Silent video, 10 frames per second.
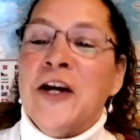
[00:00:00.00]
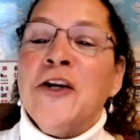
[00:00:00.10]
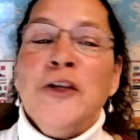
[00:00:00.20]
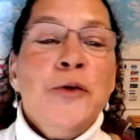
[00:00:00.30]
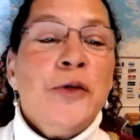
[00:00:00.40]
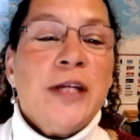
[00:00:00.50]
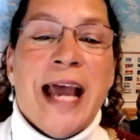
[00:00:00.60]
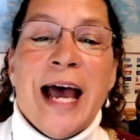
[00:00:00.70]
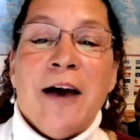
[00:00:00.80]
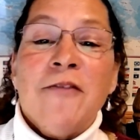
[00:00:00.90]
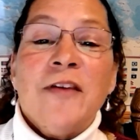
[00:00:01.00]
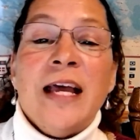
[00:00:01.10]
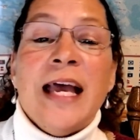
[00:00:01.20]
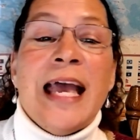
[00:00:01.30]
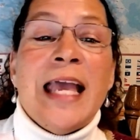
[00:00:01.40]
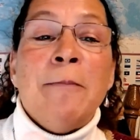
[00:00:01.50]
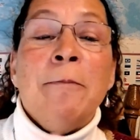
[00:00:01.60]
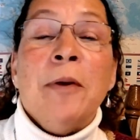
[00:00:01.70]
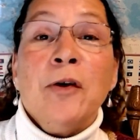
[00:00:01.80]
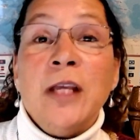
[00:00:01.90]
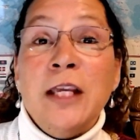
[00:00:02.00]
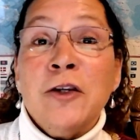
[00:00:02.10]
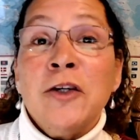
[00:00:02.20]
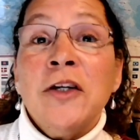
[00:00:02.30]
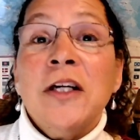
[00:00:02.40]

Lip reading: you could have a bulkier,